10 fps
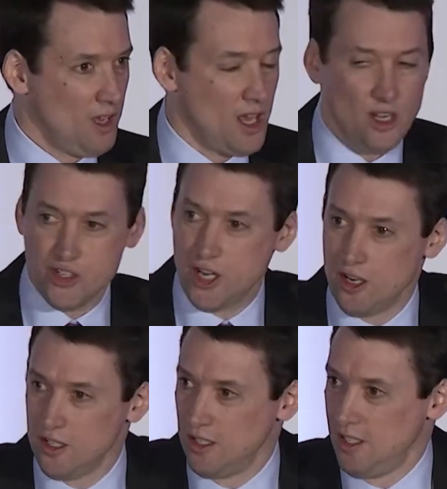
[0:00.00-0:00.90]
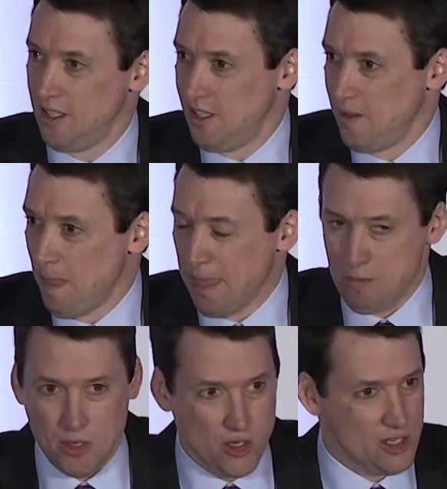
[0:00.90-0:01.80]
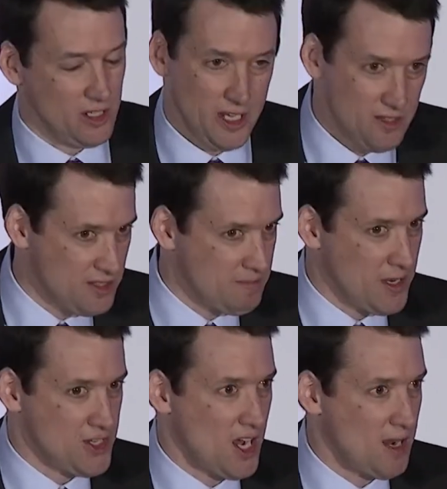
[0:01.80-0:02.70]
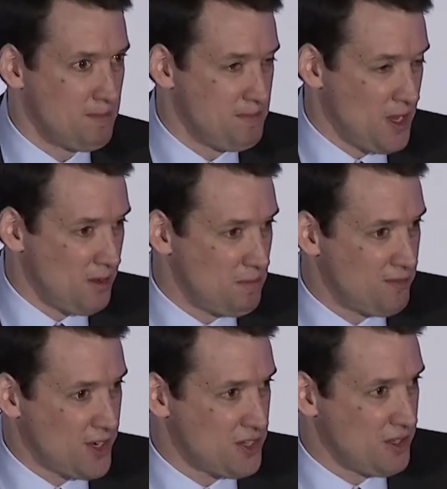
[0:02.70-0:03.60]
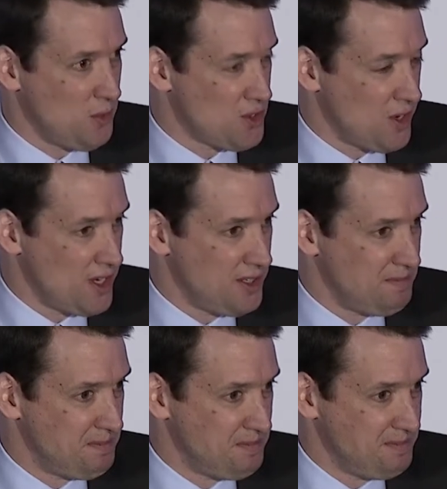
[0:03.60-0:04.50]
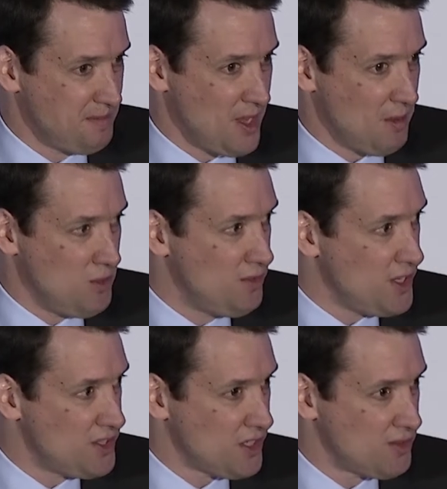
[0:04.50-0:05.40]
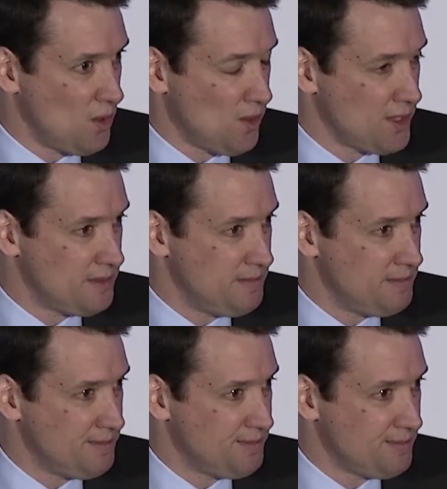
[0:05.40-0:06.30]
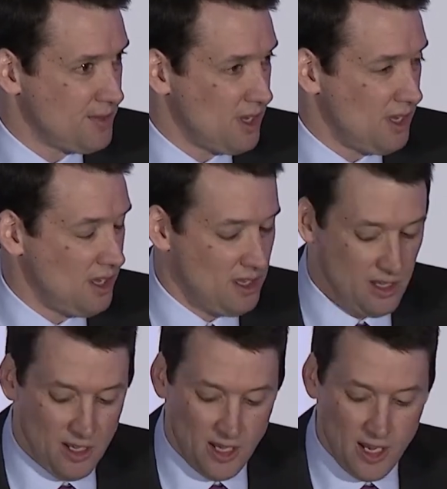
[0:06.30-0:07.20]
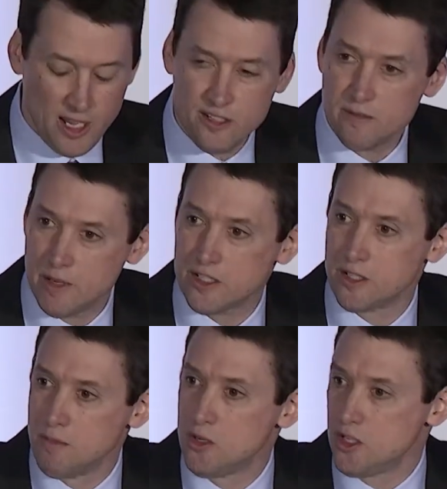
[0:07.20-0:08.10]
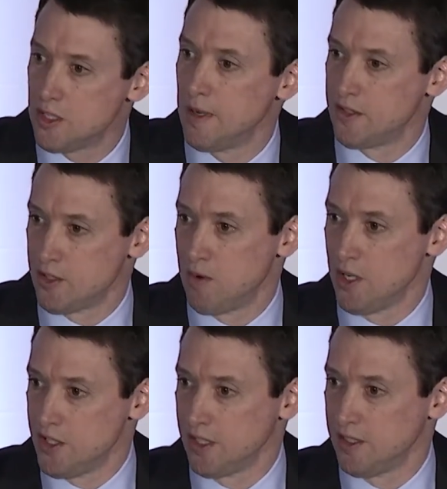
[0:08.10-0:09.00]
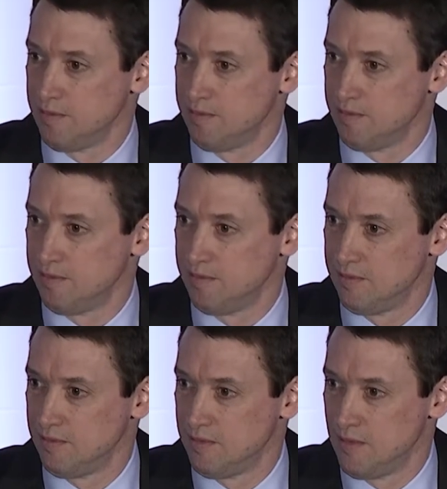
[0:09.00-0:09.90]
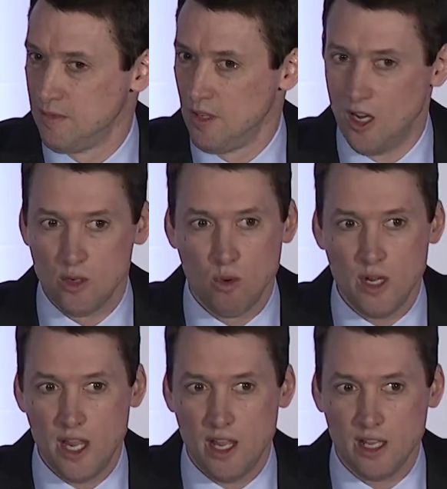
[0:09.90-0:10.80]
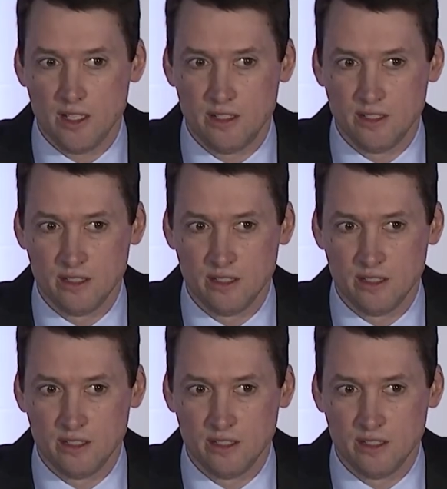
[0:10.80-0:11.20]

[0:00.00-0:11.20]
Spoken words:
And I'll share personally, this is my job, professionally, we're trying to move these things forward. I had some mixed emotions about this project. On one hand,